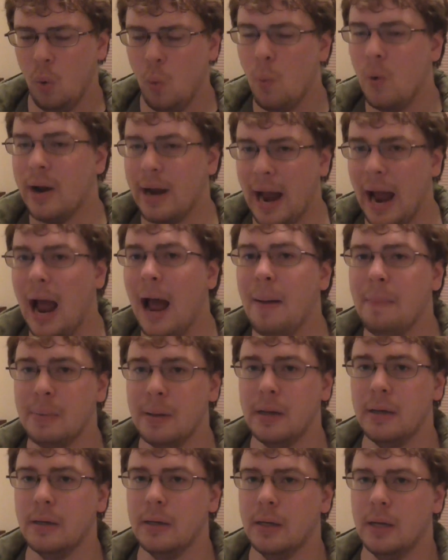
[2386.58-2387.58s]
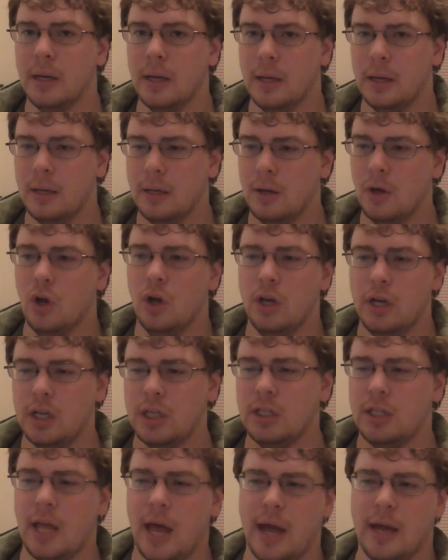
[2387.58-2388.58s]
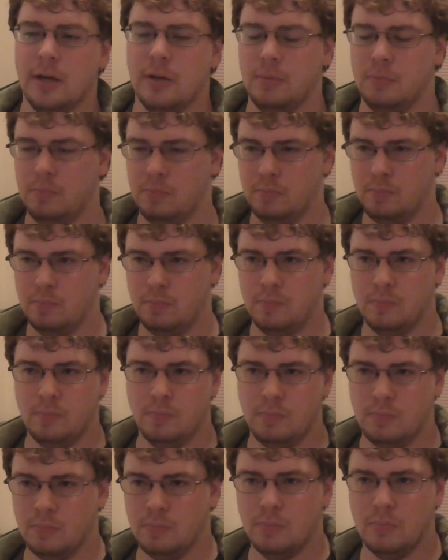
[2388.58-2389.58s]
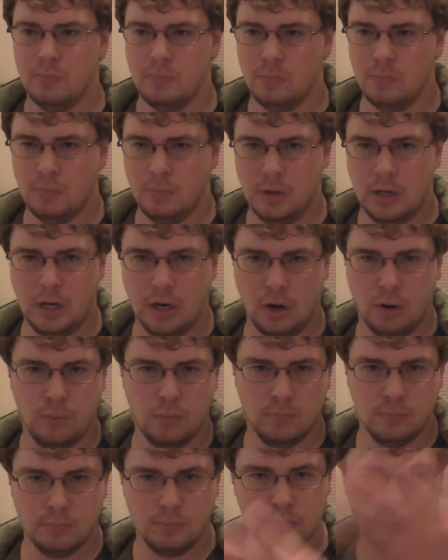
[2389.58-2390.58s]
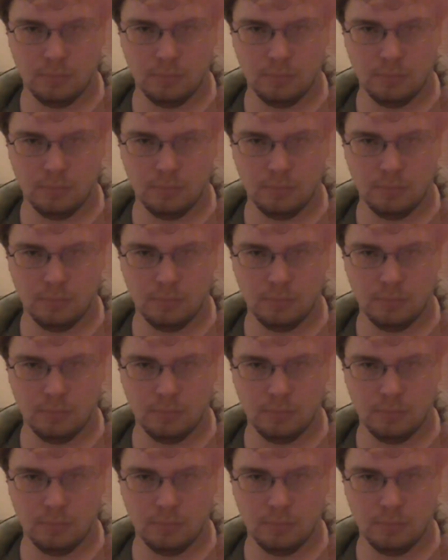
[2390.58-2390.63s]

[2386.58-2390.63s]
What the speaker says: What happened is that, you know,